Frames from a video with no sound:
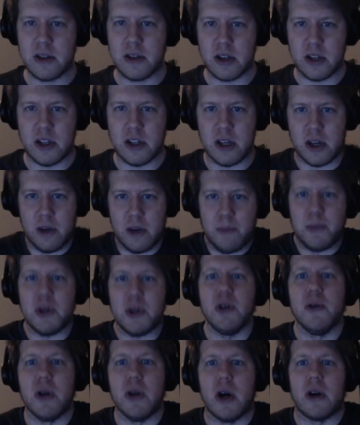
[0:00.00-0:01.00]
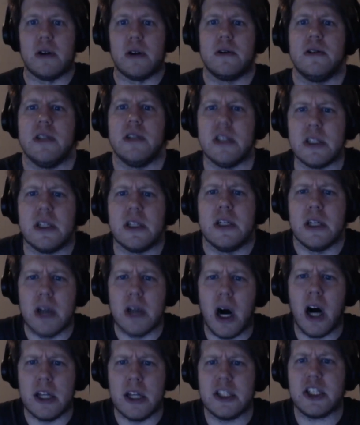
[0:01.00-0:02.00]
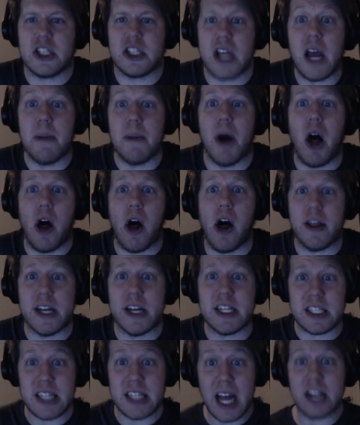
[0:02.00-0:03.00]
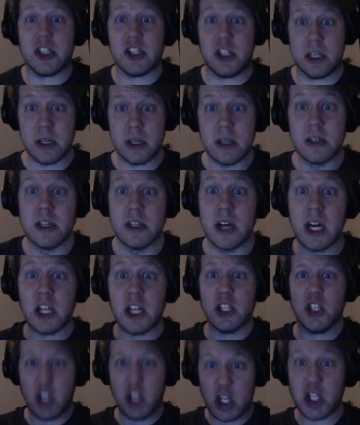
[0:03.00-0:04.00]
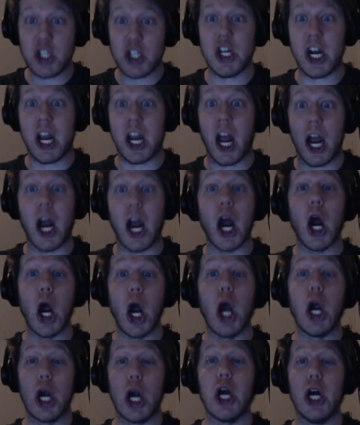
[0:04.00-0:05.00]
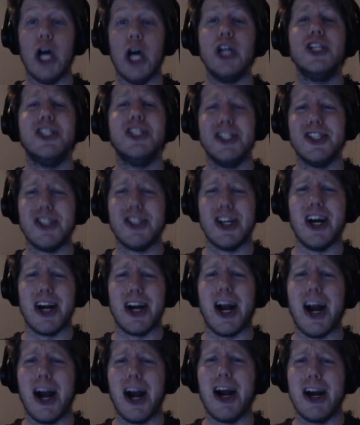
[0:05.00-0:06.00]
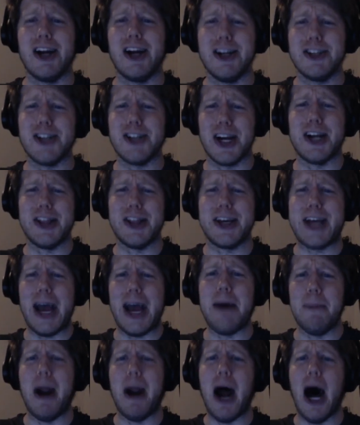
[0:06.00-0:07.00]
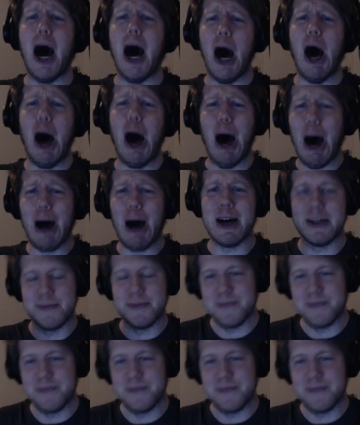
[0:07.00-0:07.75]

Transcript: The computer is unstable on the desk and it's shaking the camera.